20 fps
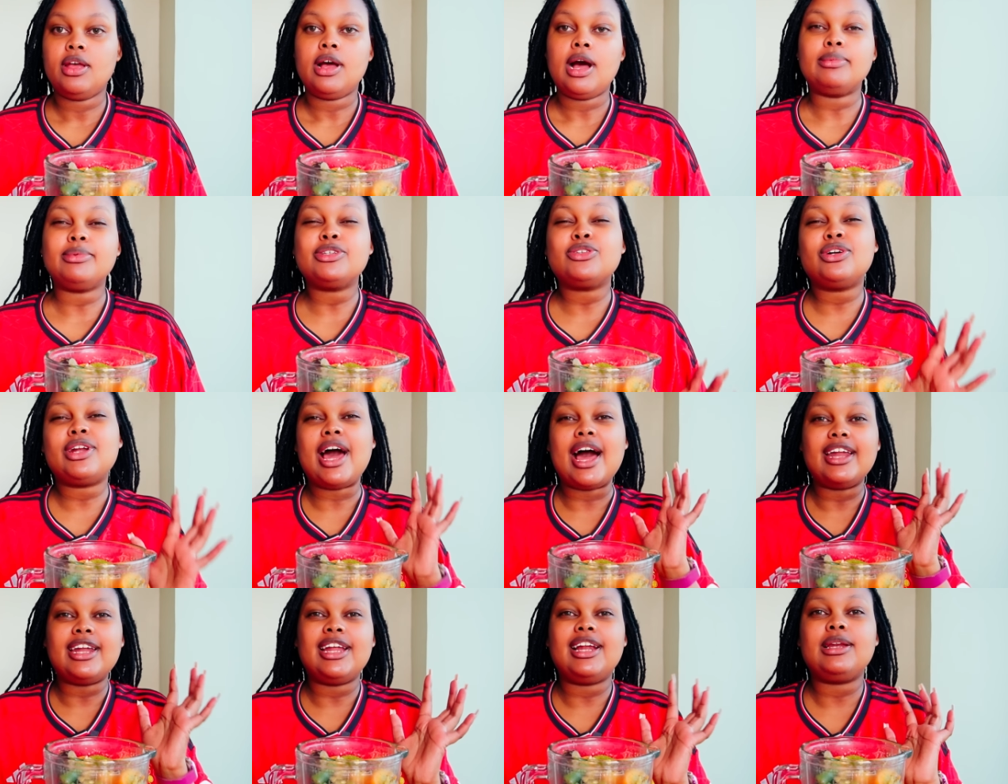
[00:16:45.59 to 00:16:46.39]
I'm just gonna
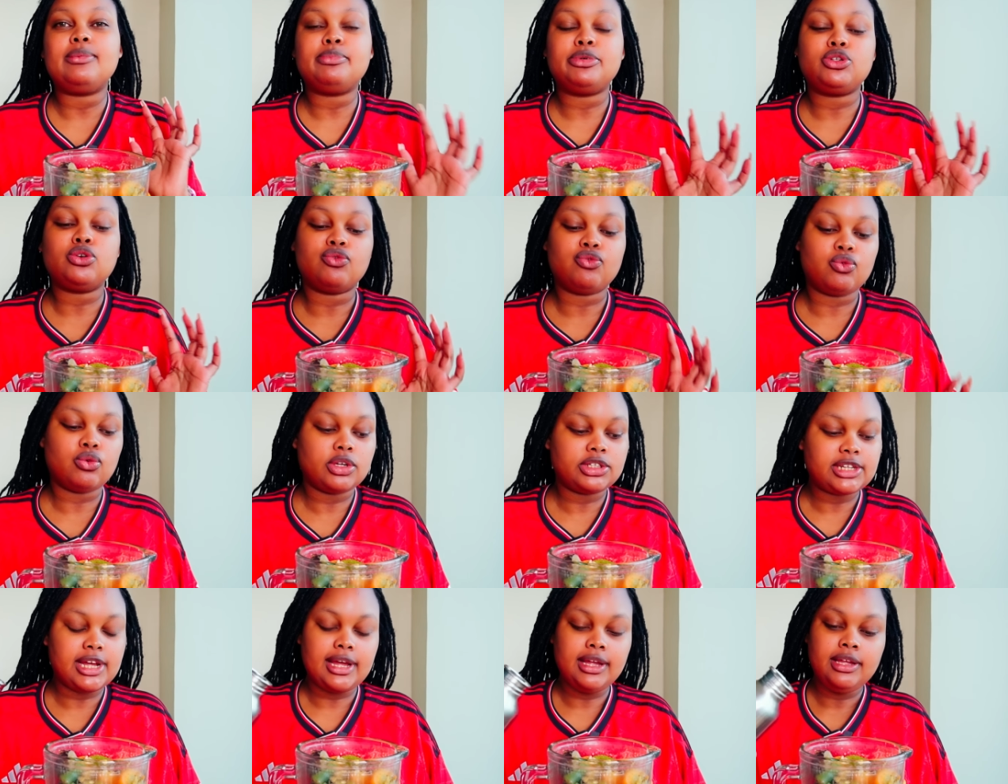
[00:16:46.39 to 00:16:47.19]
add a little bit of
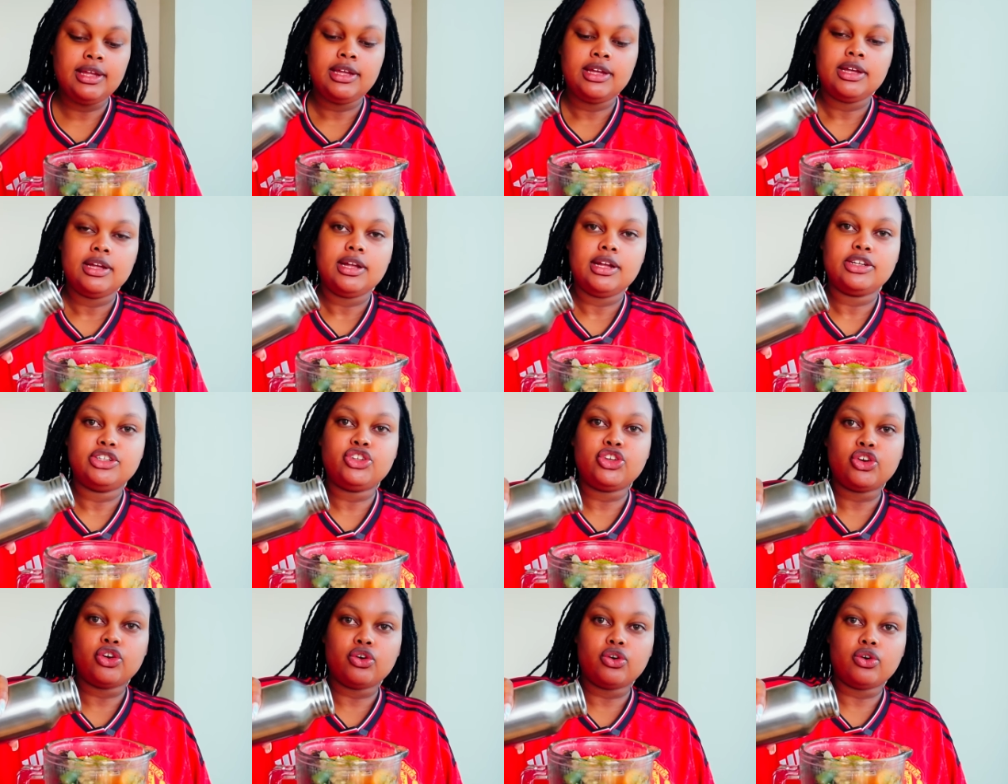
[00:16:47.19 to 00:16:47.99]
water.
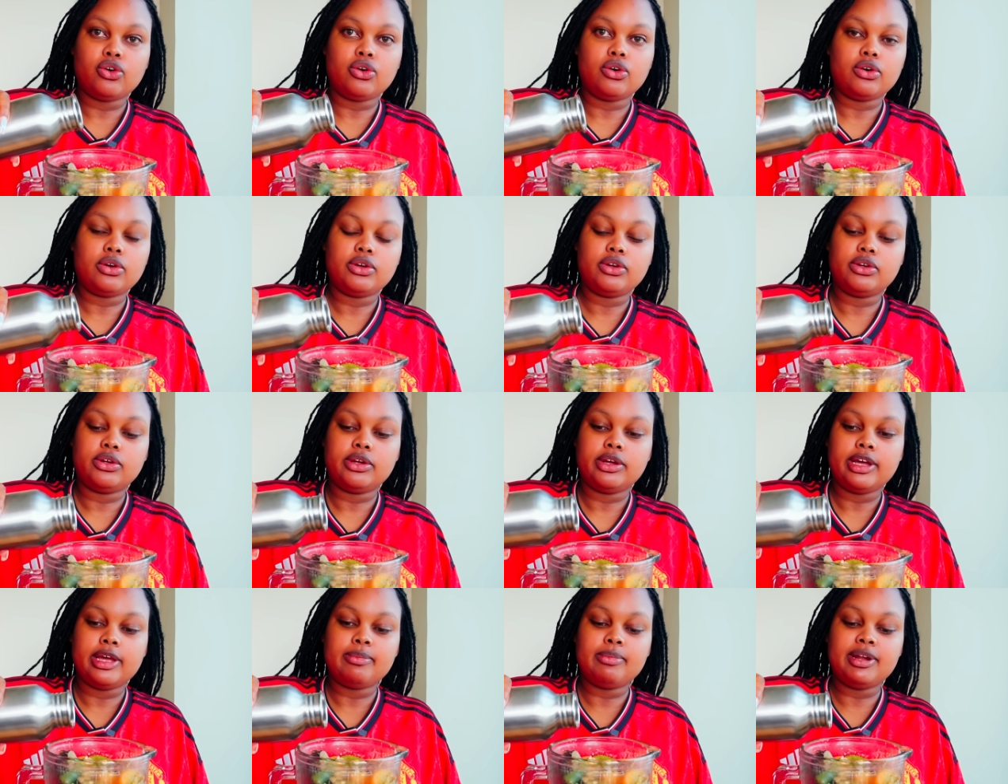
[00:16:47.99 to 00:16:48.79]
Ndio
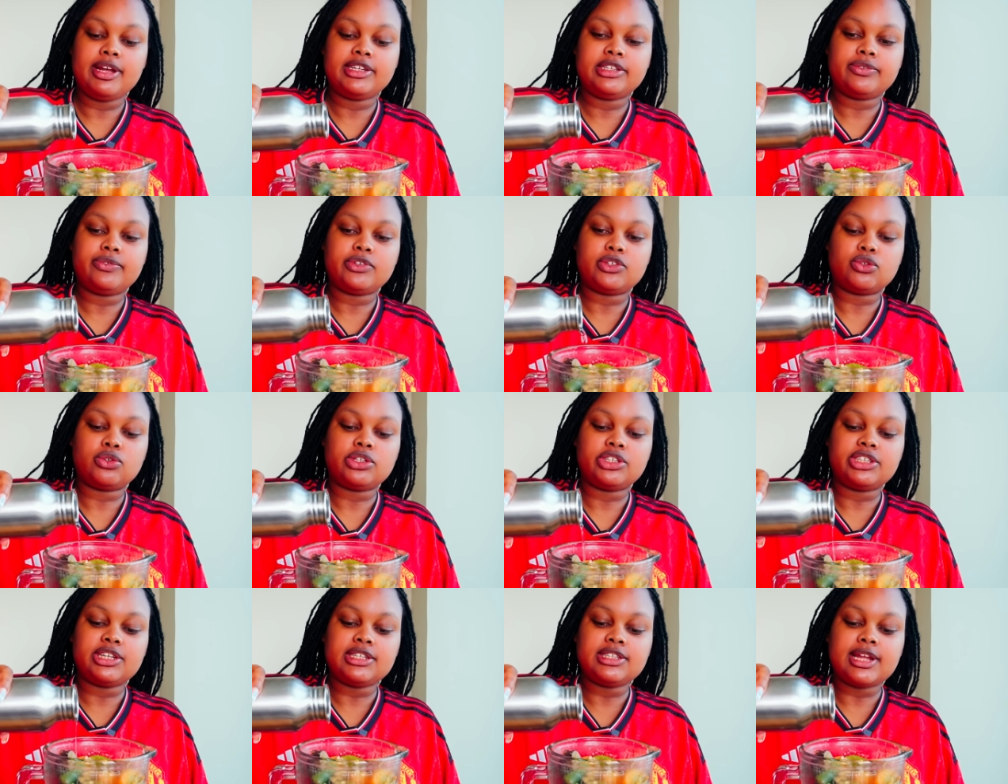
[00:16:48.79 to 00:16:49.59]
blend
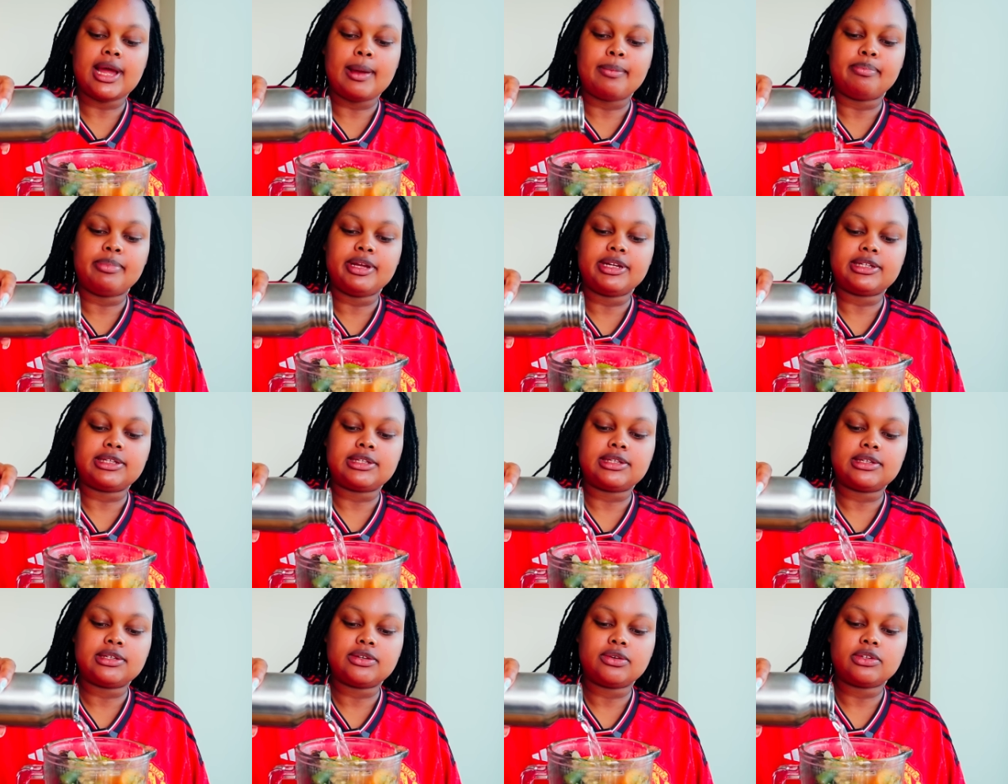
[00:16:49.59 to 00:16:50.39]
vizuri, just a
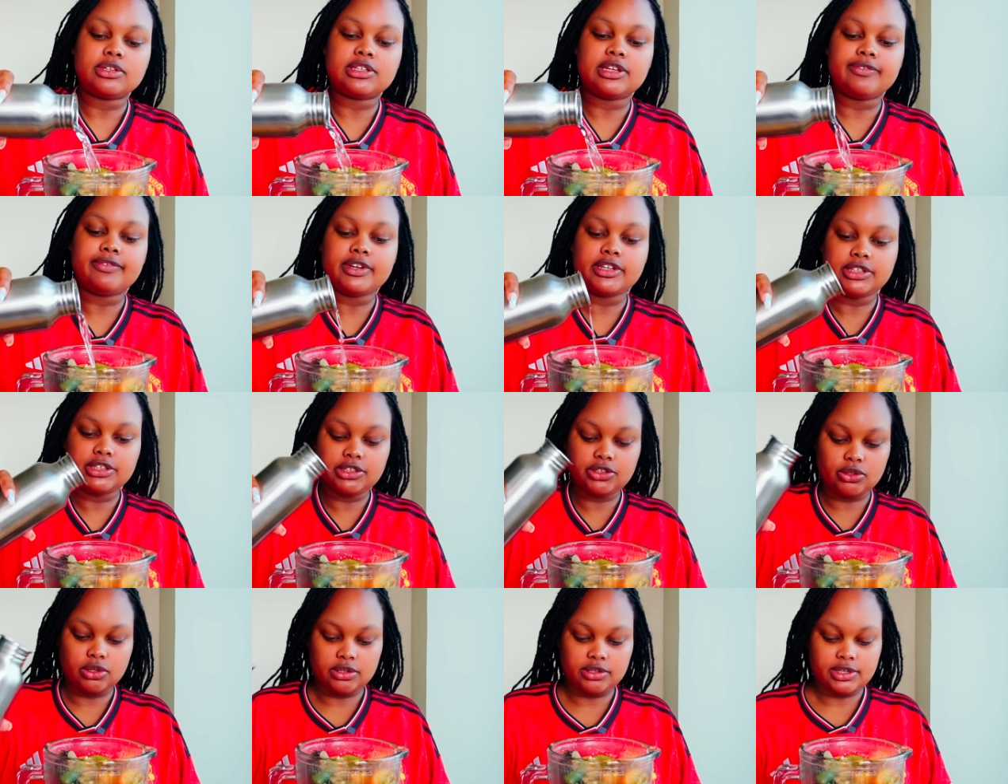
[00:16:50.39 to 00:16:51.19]
bit, because the
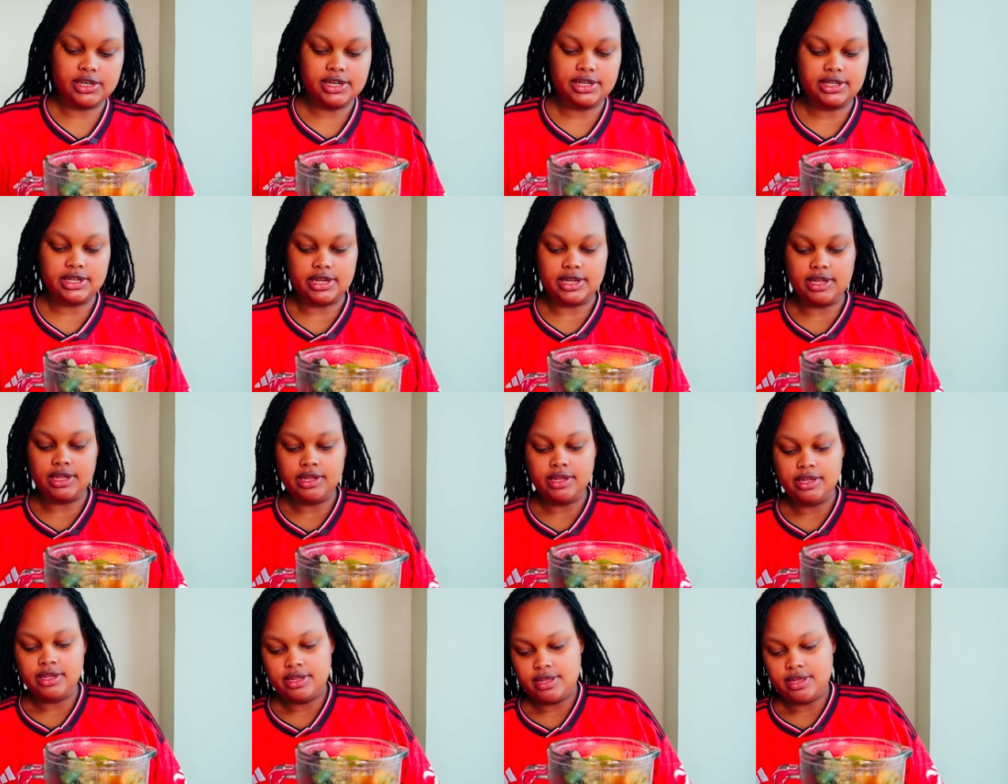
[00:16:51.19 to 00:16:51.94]
veggies already,